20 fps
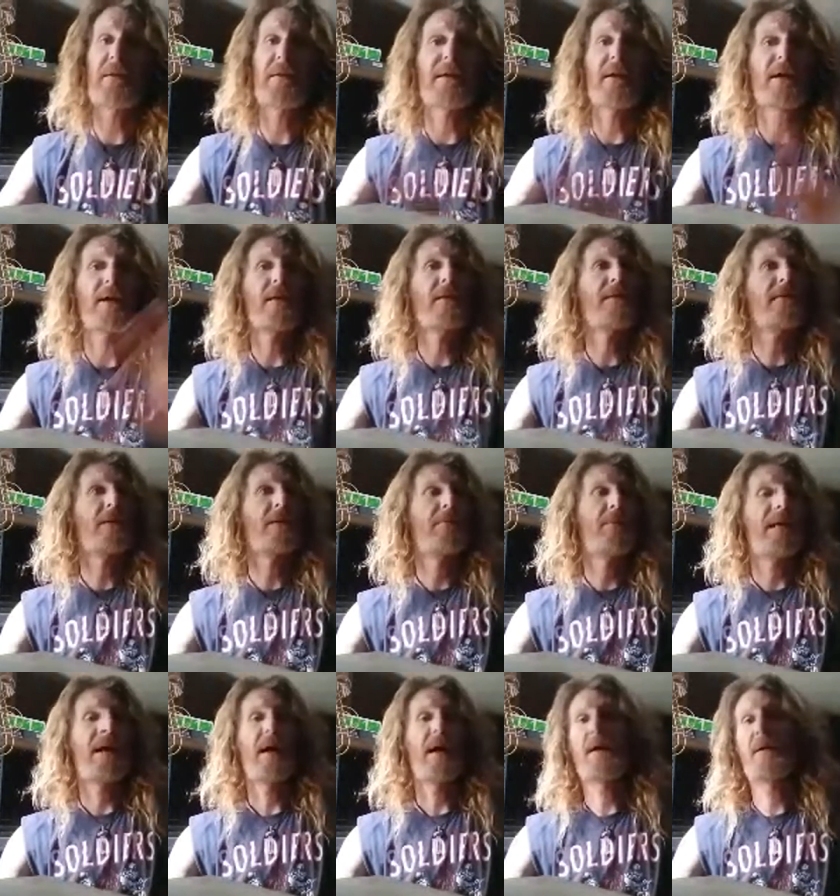I got a six
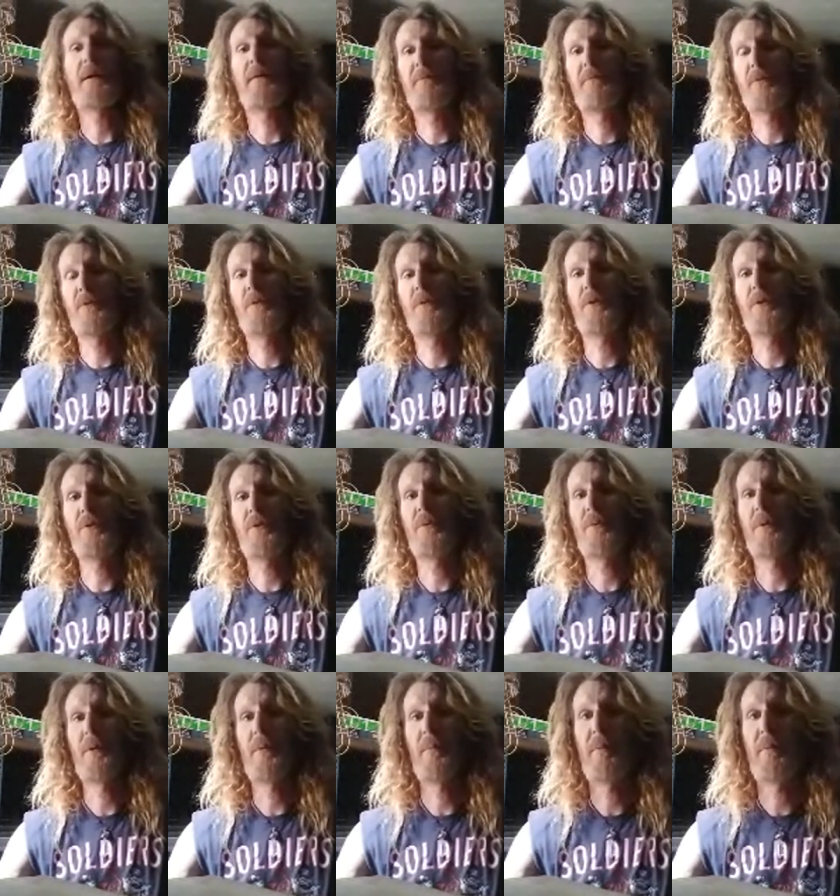pack of
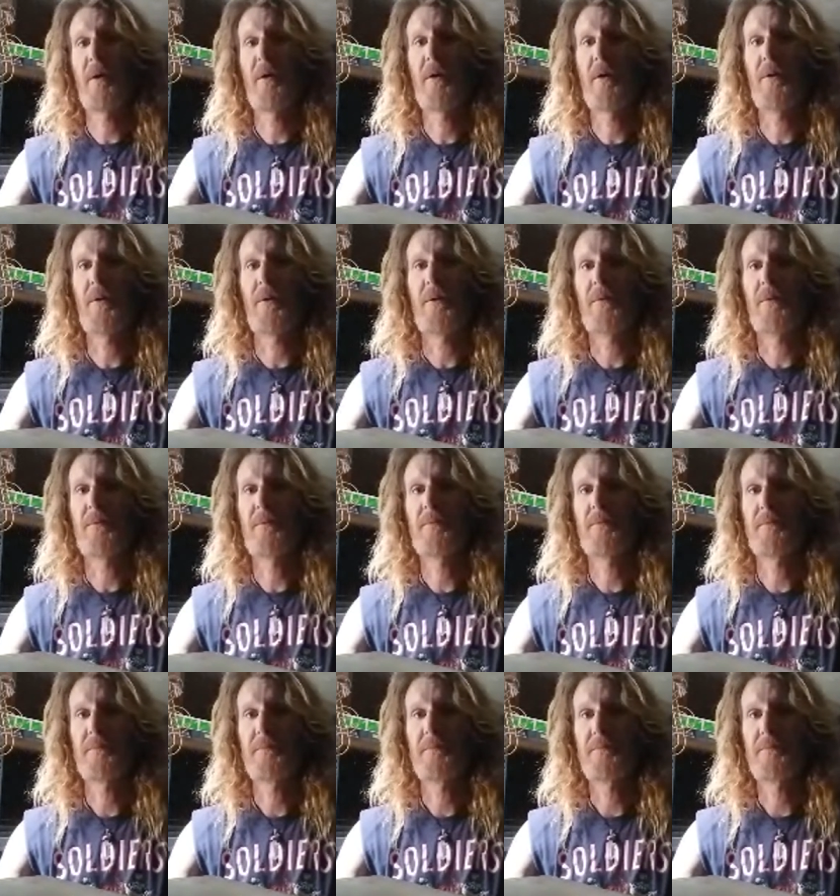Voodoo Imperial
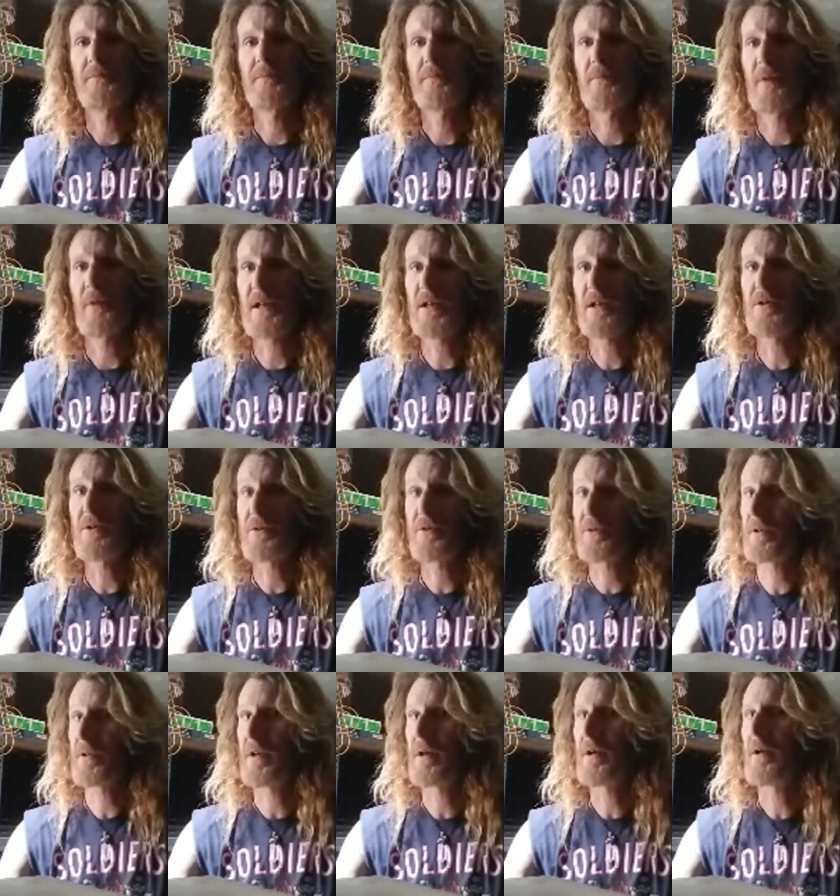
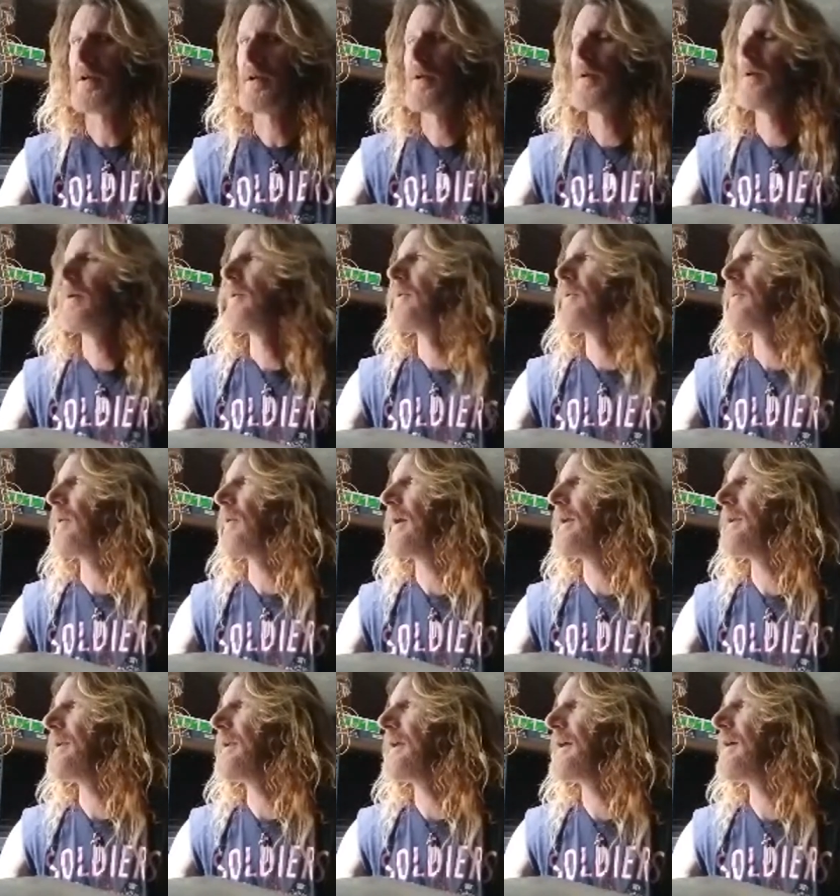Rangers in there
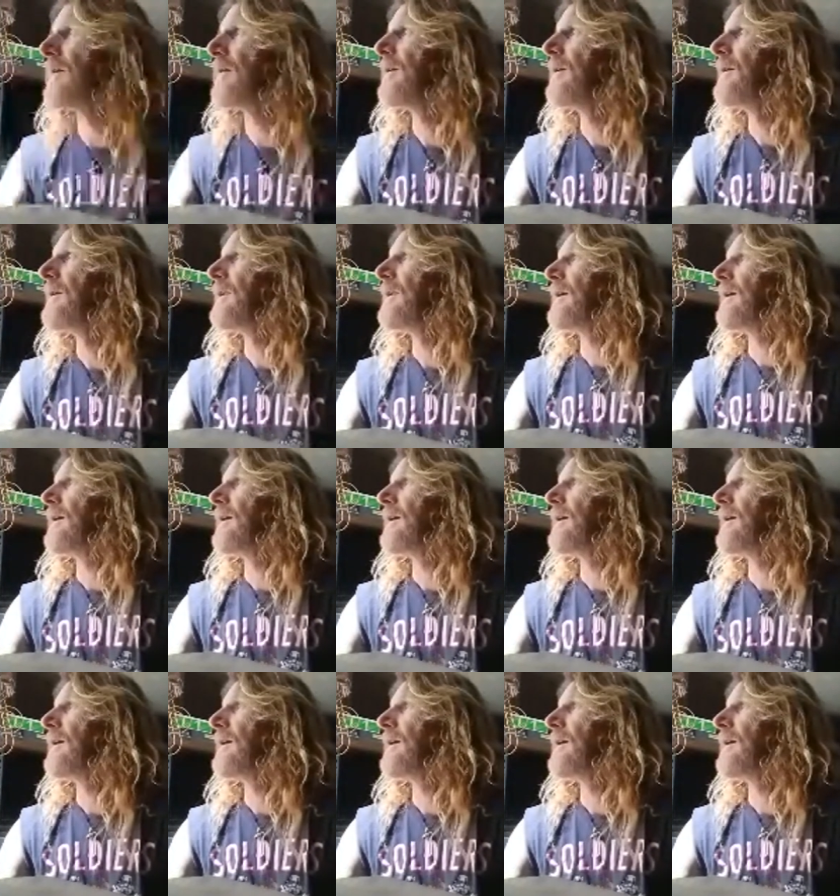right now.